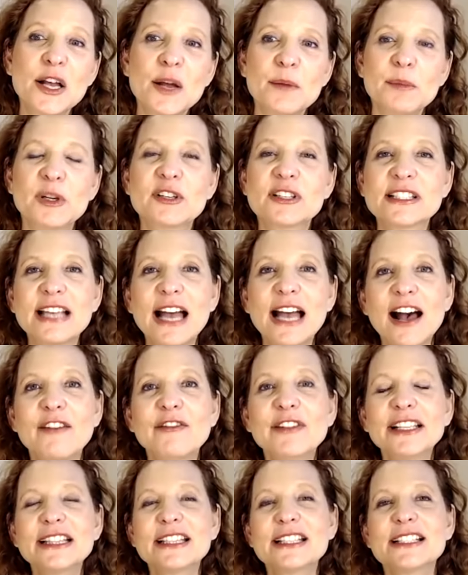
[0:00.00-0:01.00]
Because
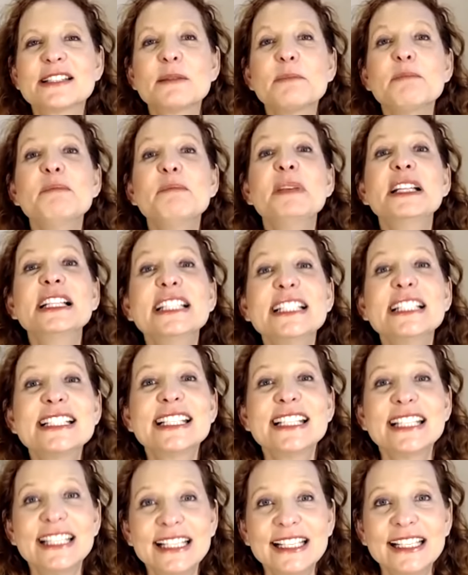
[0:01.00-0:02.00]
having this
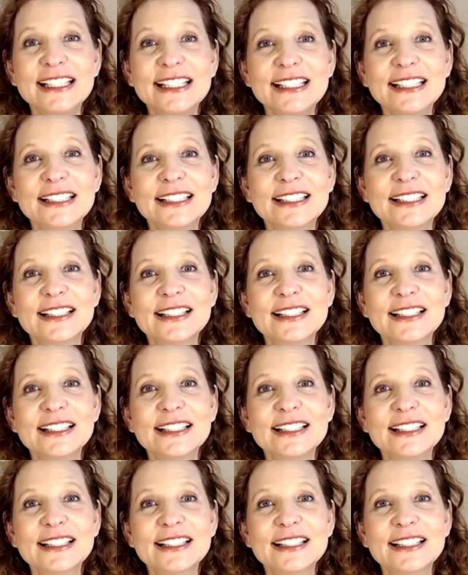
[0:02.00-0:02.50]
ability